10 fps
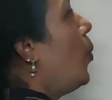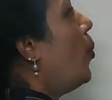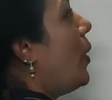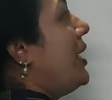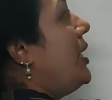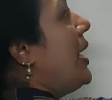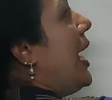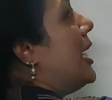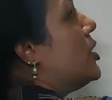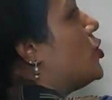one
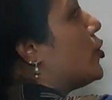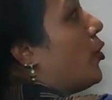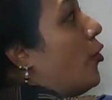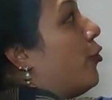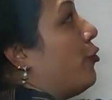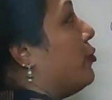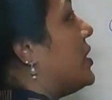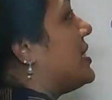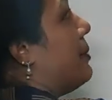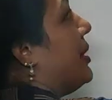end of
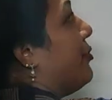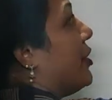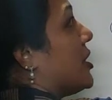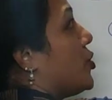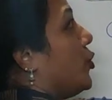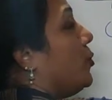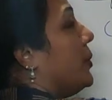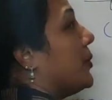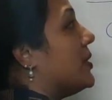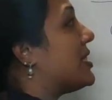the seminiferous
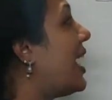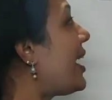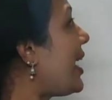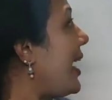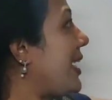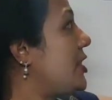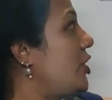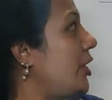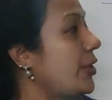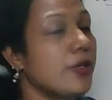tubules are
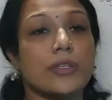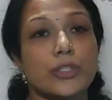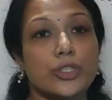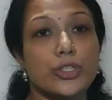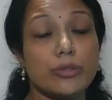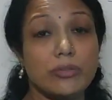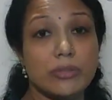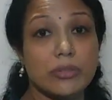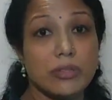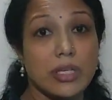connected to
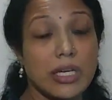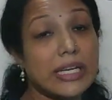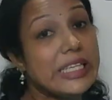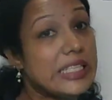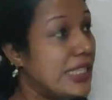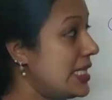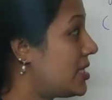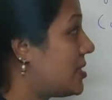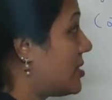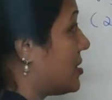rete
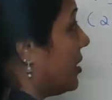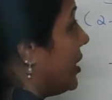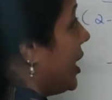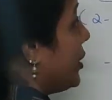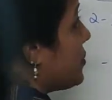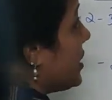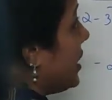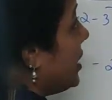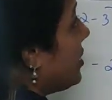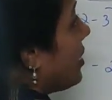testis. Can you see
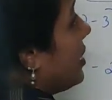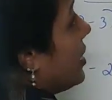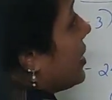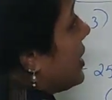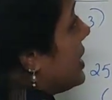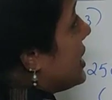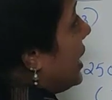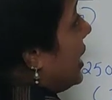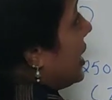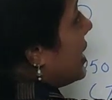here?
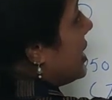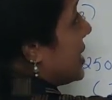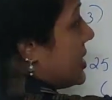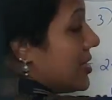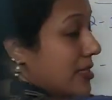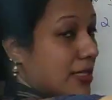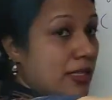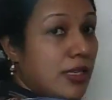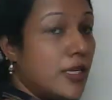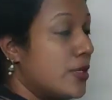Rete
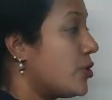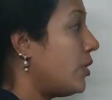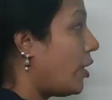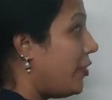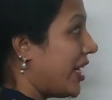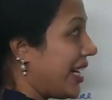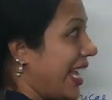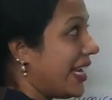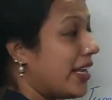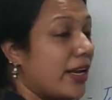testis. So now we are
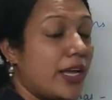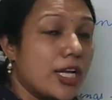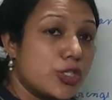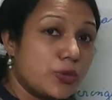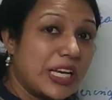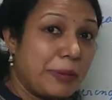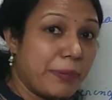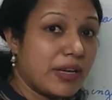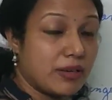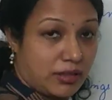entering into that
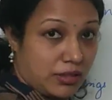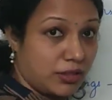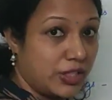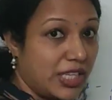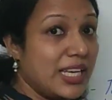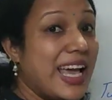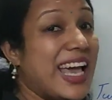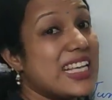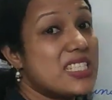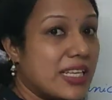part. Okay,
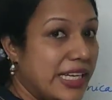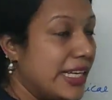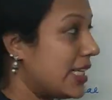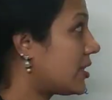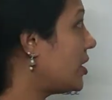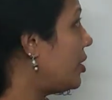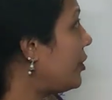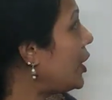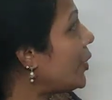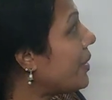axillary duct.
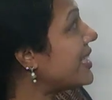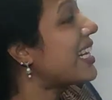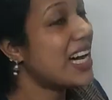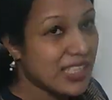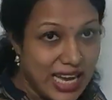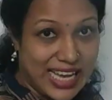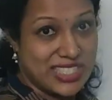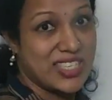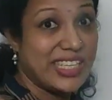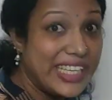When you look at our
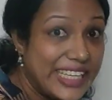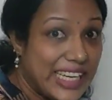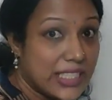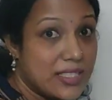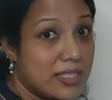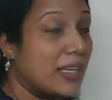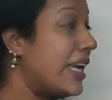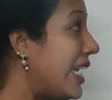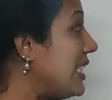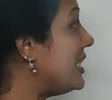axillary ducts
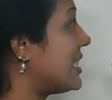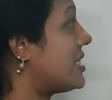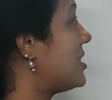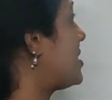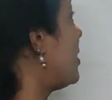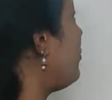in testis,